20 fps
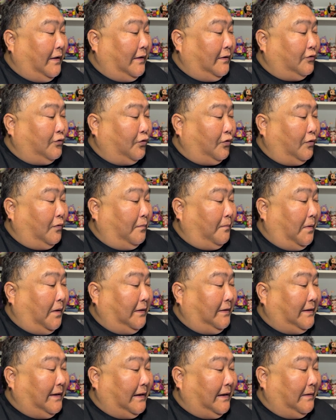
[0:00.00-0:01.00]
Turma
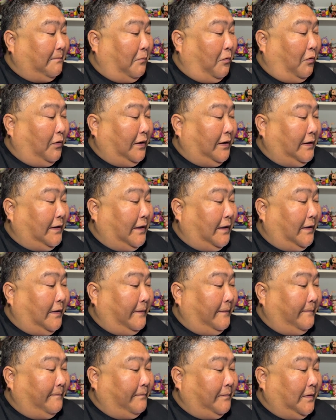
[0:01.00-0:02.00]
de Monica
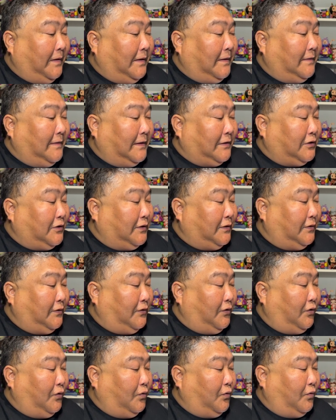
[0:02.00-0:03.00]
that she
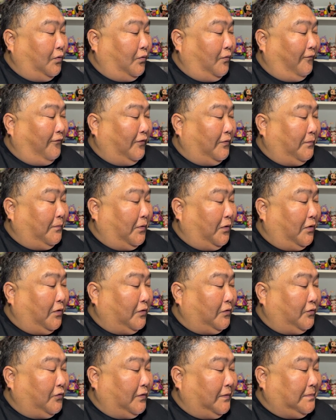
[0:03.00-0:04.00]
knew from her
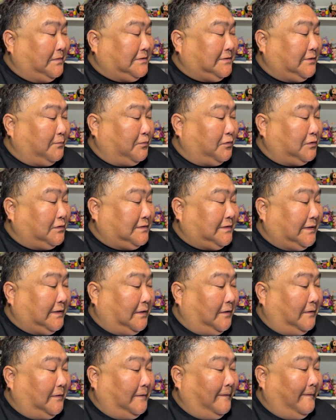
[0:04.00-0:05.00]
trips to
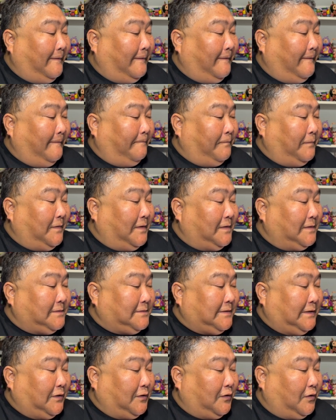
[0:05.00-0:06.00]
Brazil to
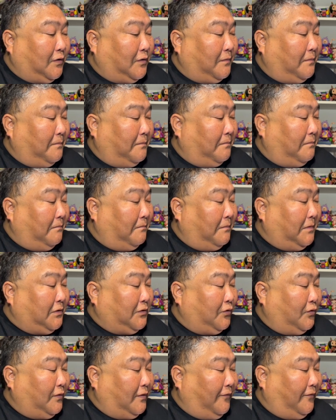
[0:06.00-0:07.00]
see her
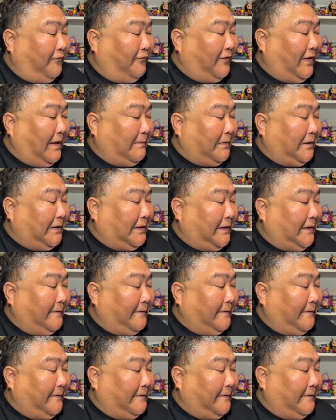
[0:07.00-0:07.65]
maternal family.